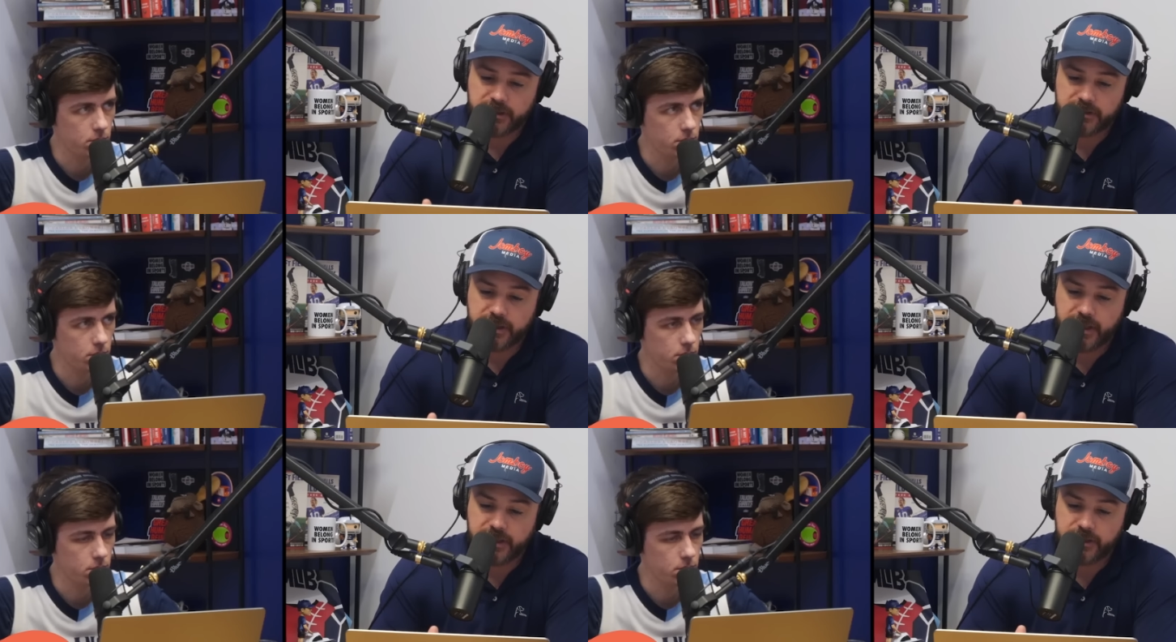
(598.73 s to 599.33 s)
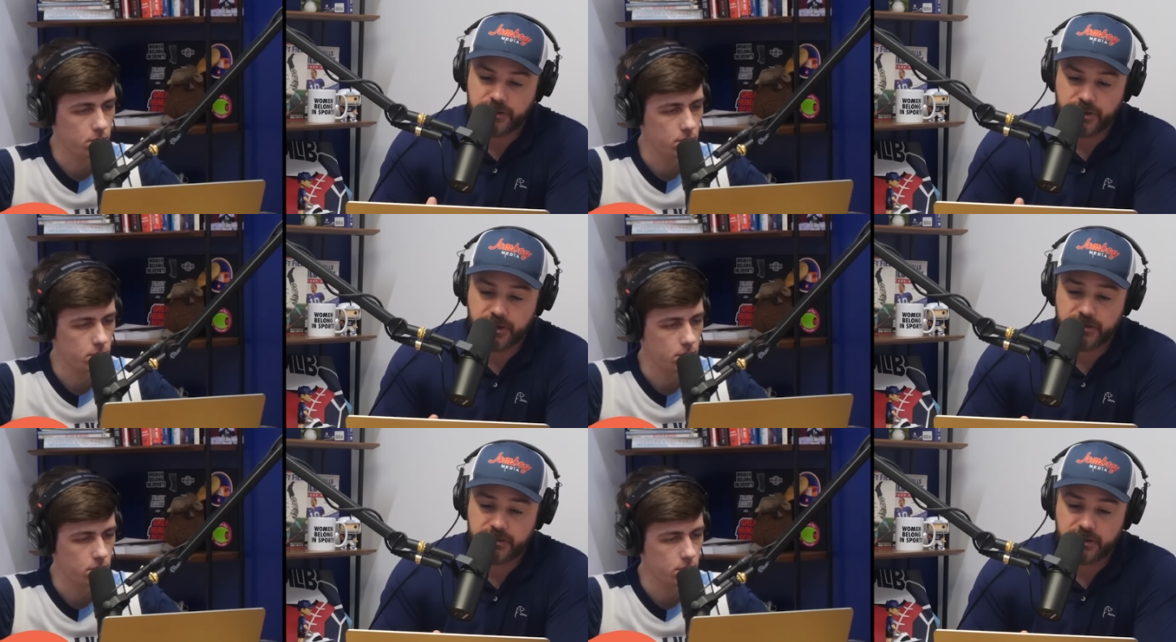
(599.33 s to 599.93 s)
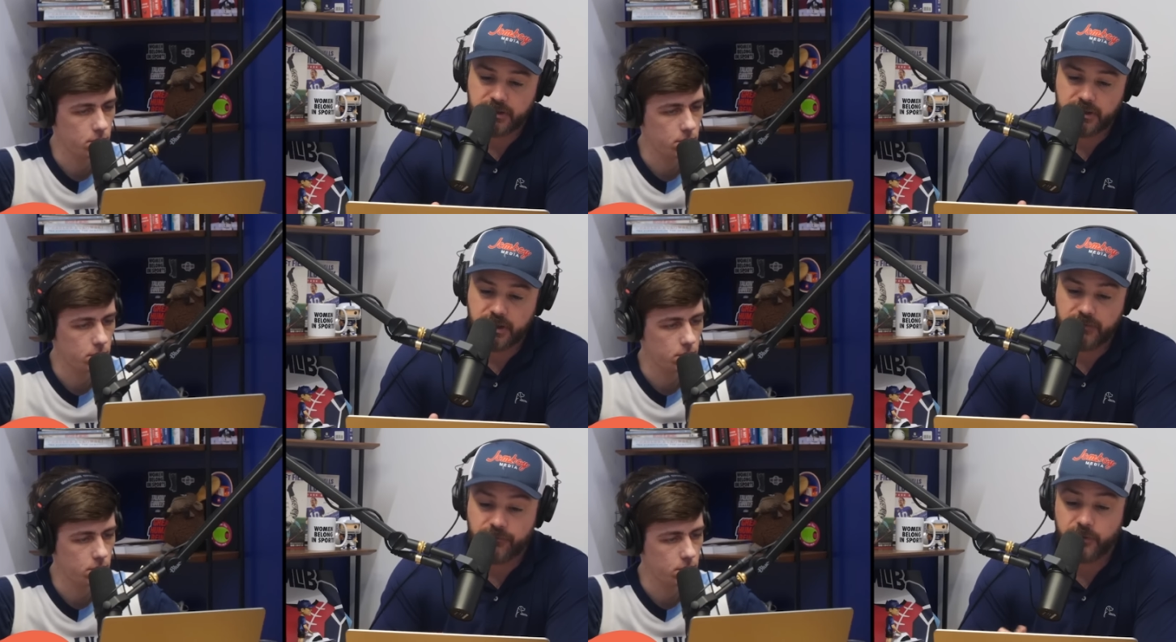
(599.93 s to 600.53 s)
Speaker 1: It's not just
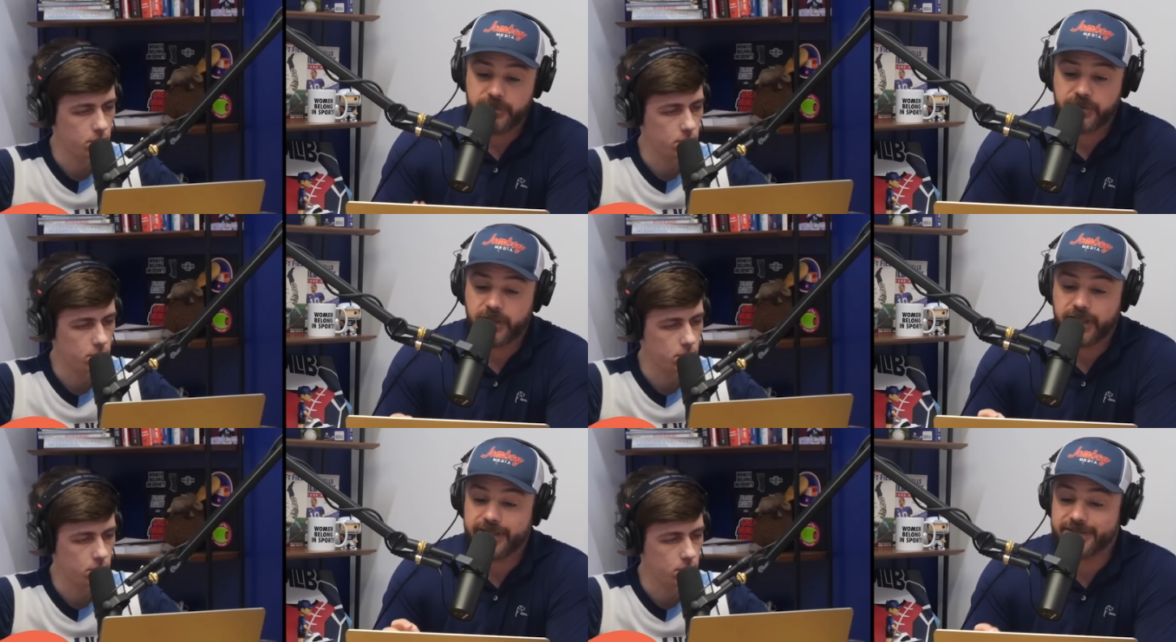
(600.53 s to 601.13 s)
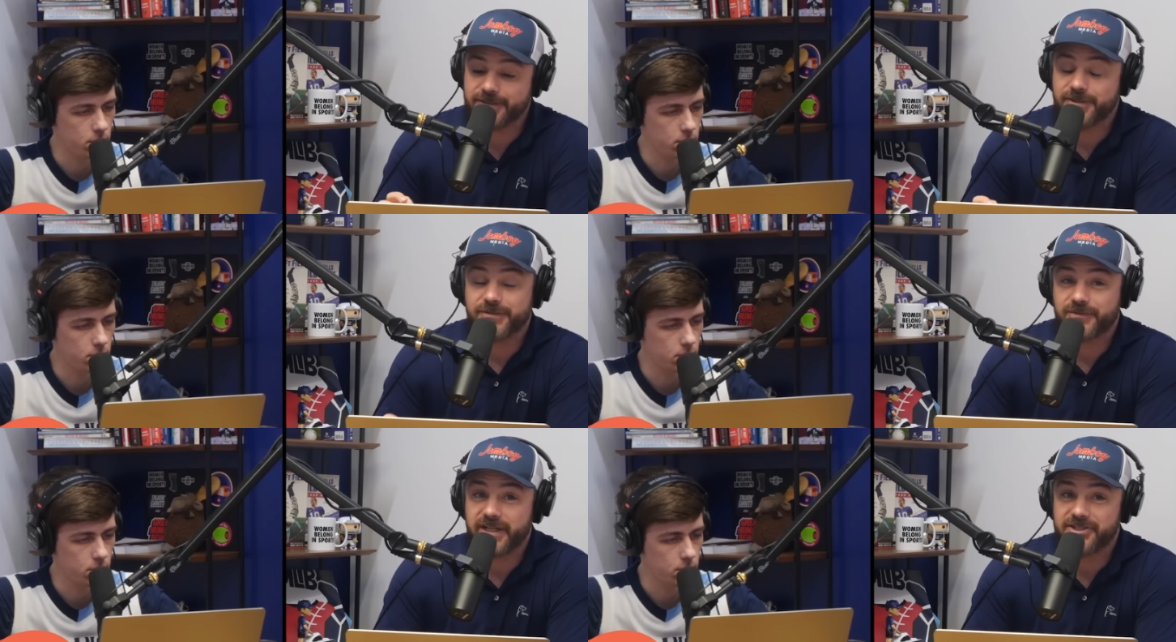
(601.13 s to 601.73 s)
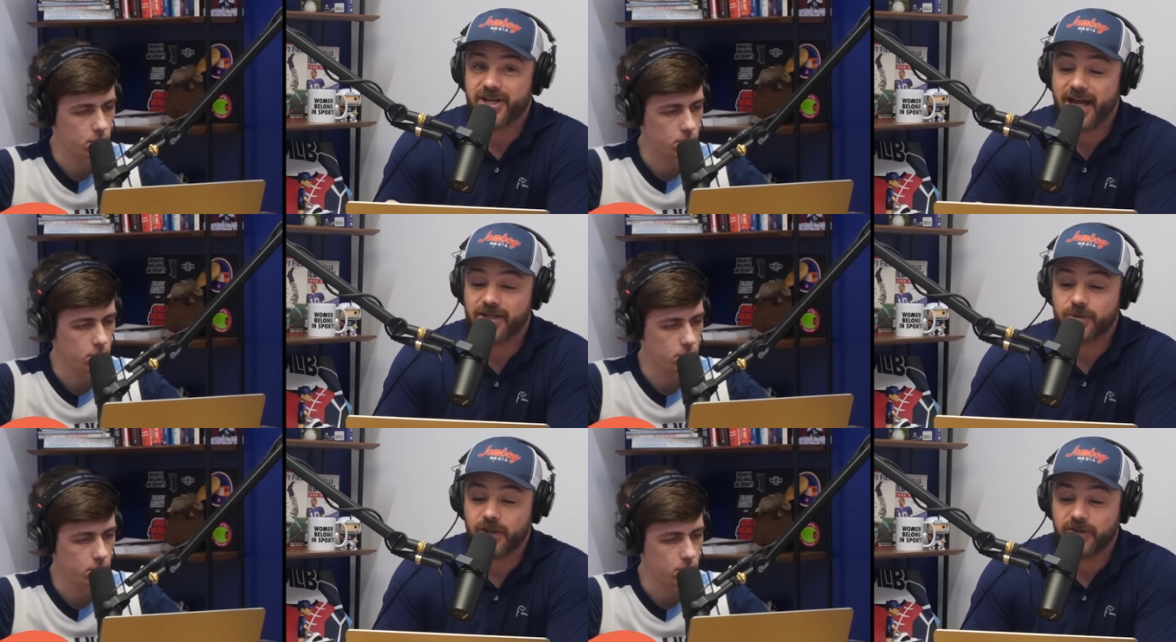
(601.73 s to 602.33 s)
uh, Farmer's Dog isn't just fresh,
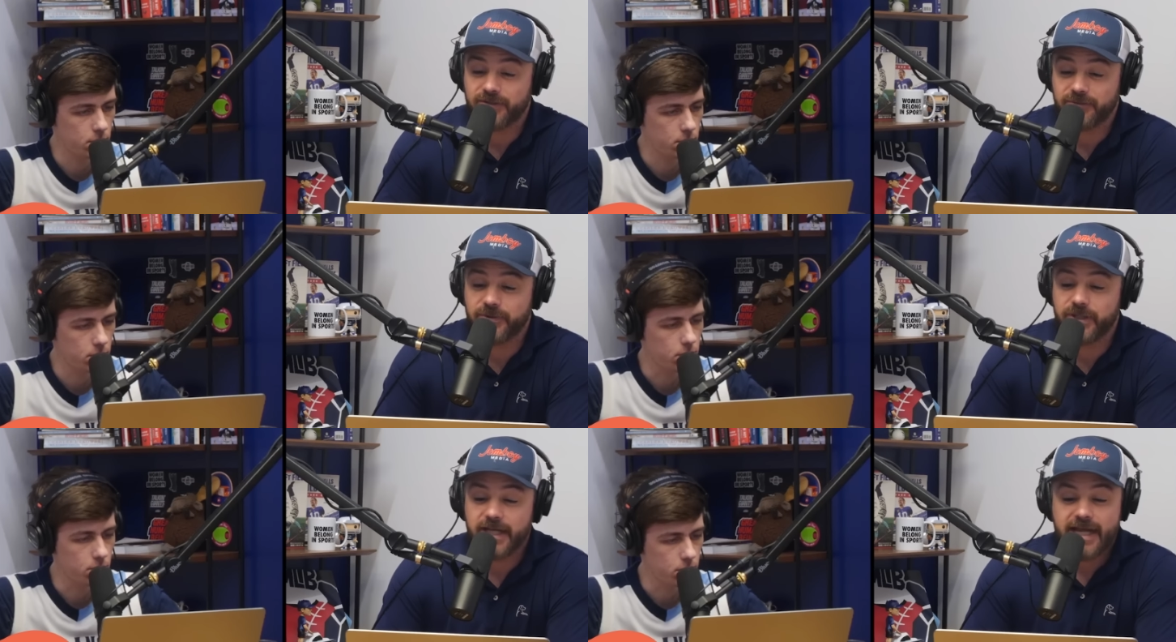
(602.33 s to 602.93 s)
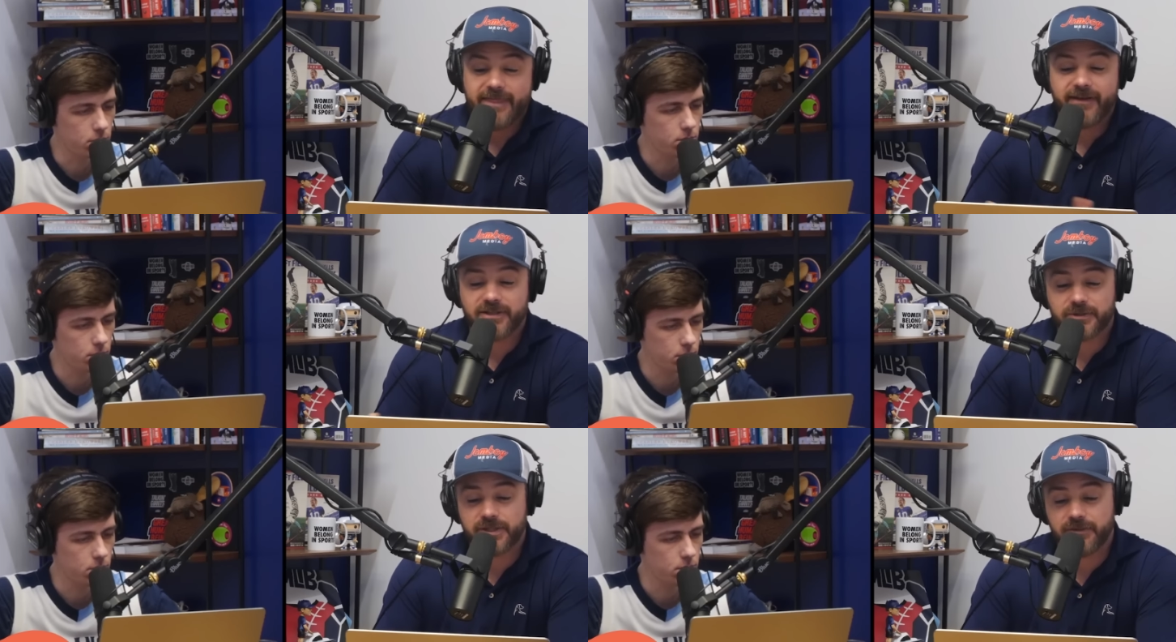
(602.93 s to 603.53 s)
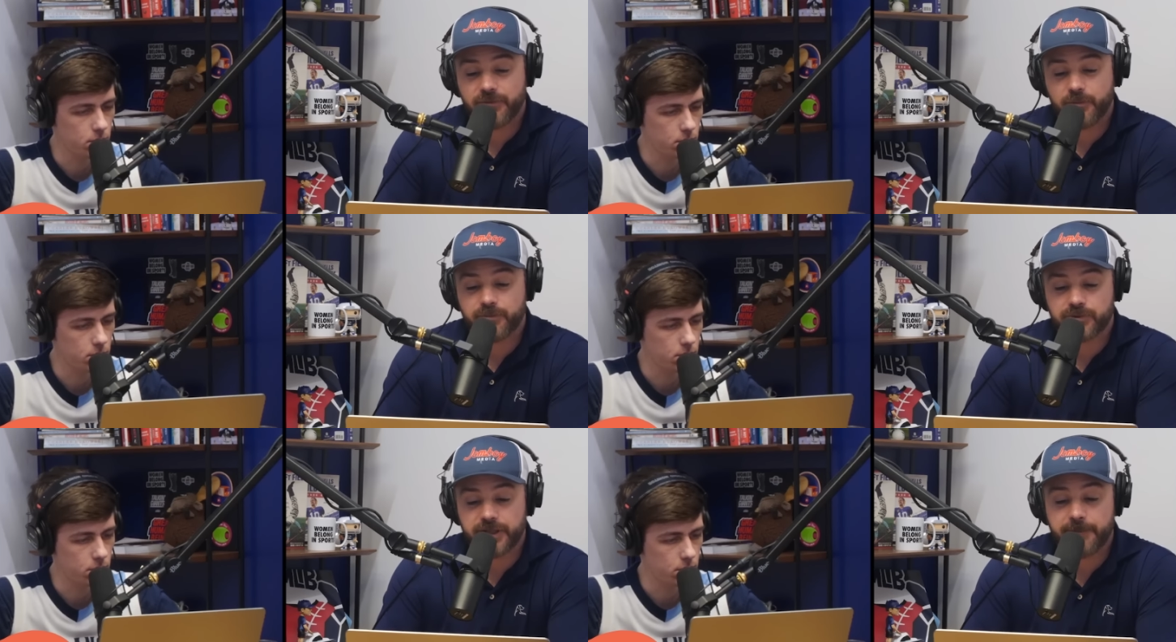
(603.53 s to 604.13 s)
higher quality food. They also send the food
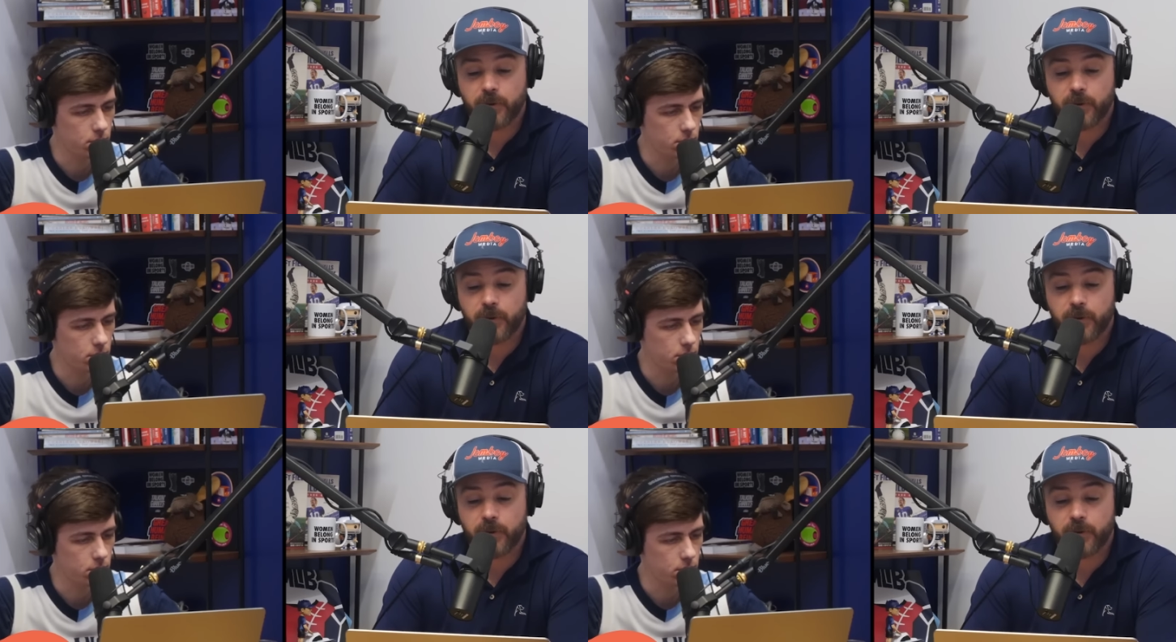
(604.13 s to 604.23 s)
pre